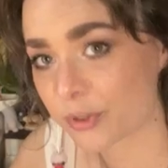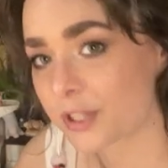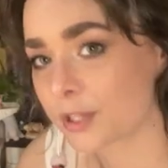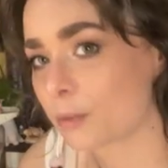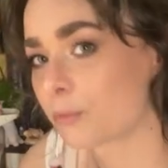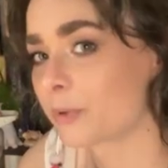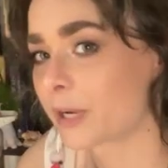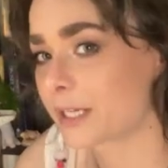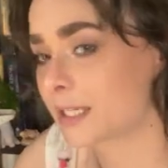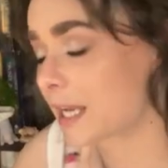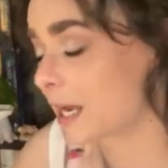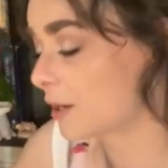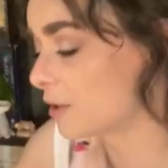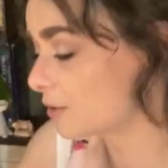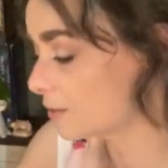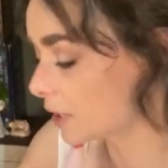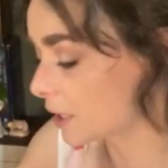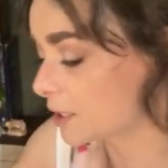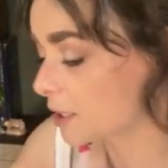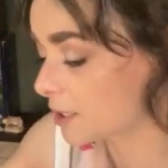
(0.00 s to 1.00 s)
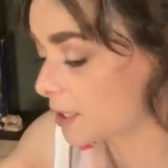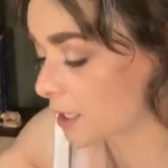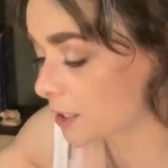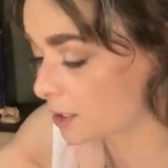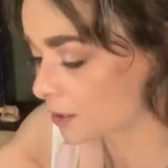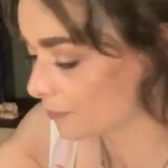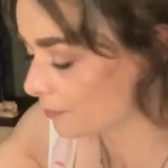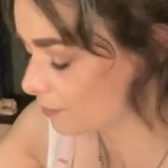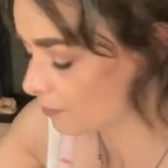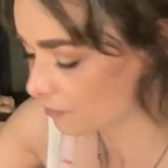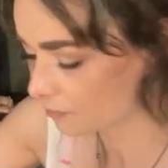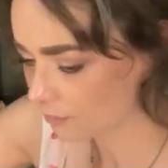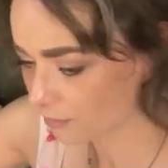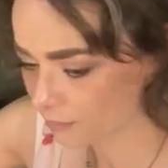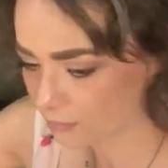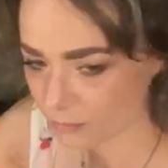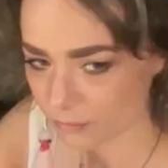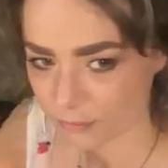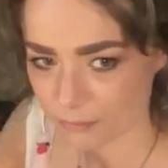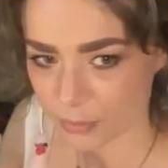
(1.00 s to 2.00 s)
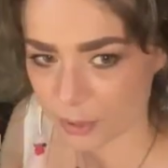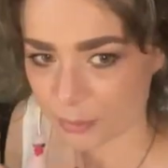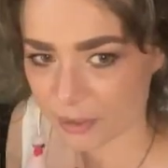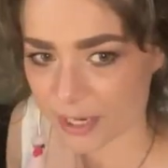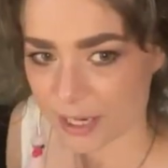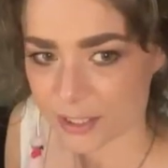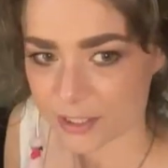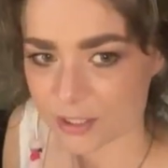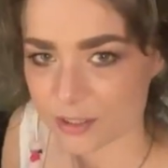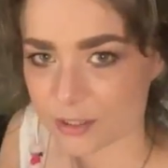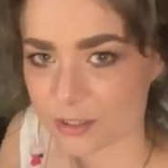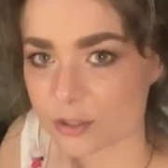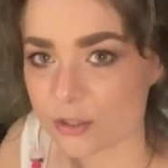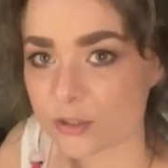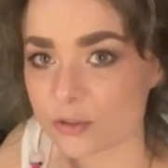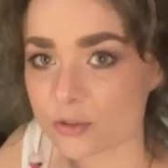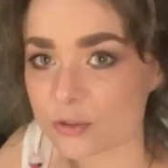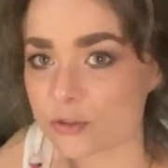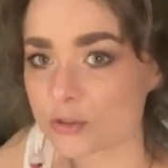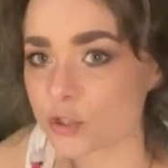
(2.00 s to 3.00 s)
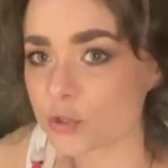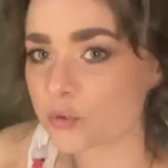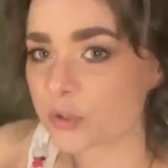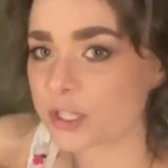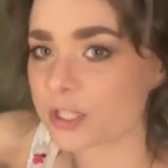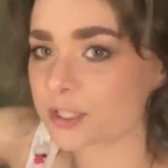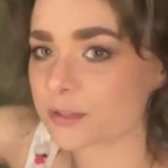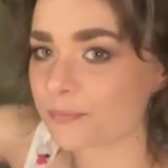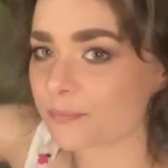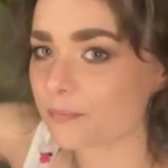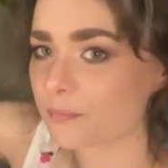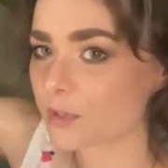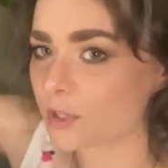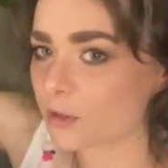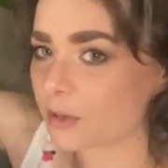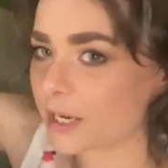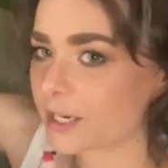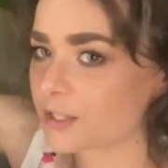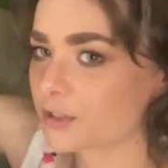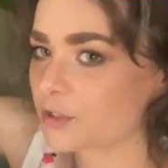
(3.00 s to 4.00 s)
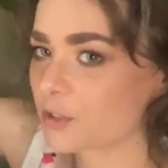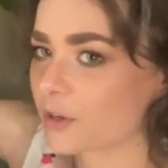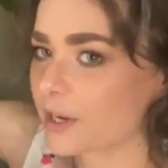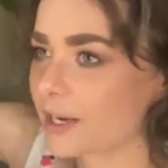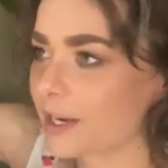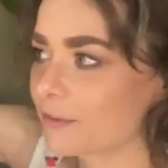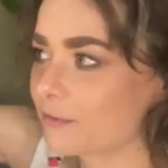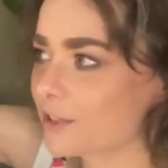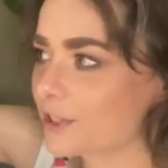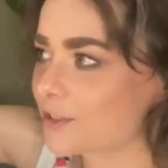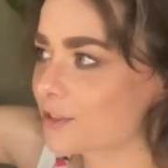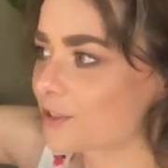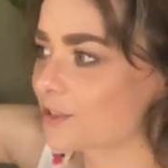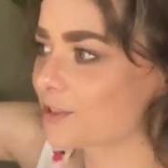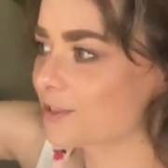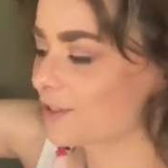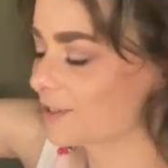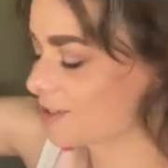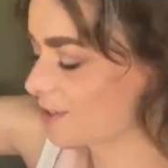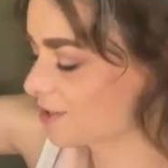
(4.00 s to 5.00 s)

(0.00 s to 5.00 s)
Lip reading: read them right now, as I said, be my guest. Just read. Right. So I have this